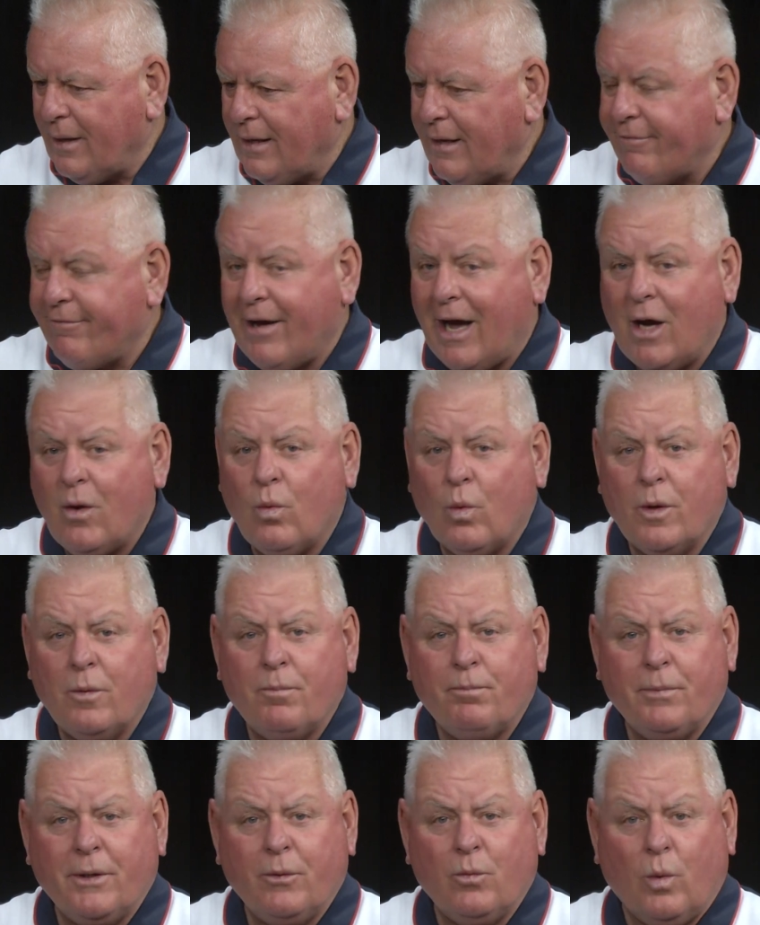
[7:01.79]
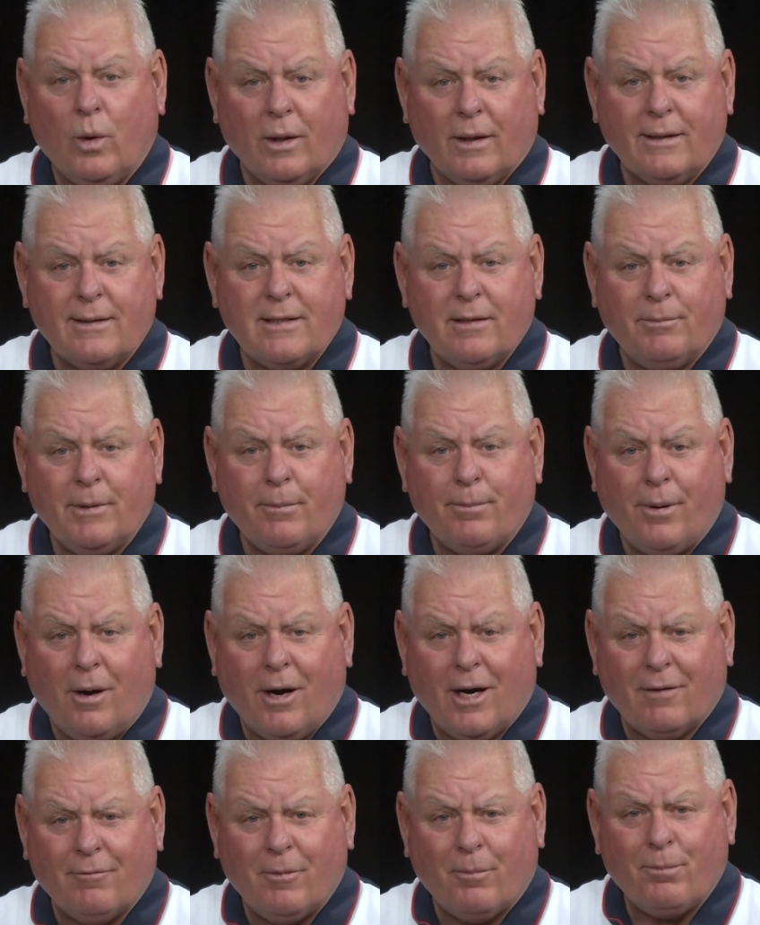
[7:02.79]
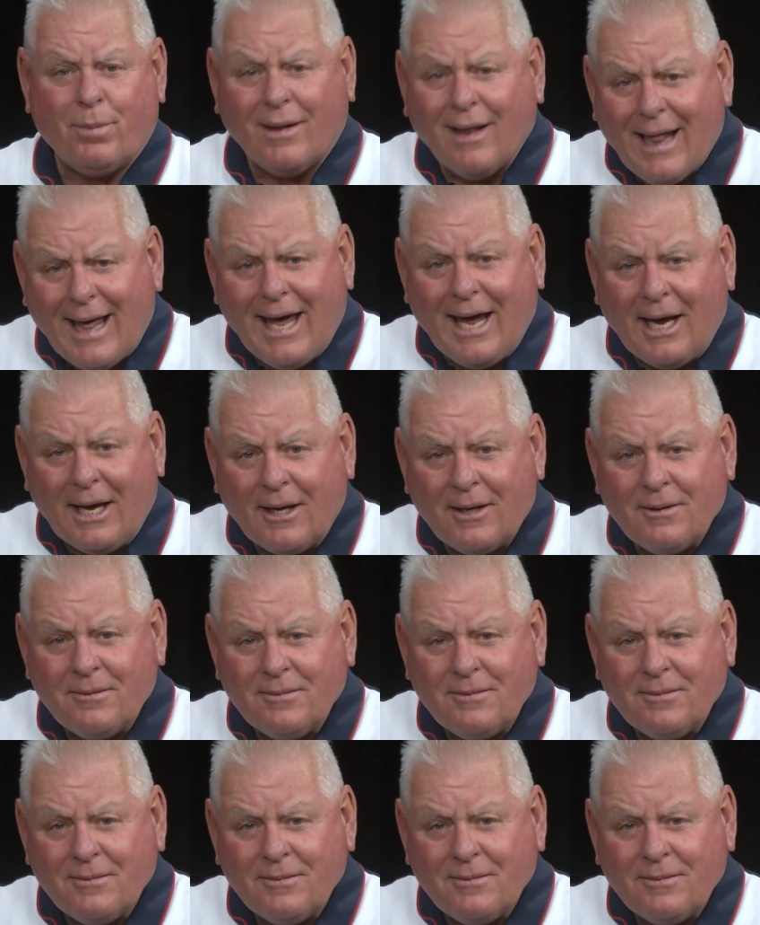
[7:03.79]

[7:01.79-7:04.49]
if I would be willing to be part of a play.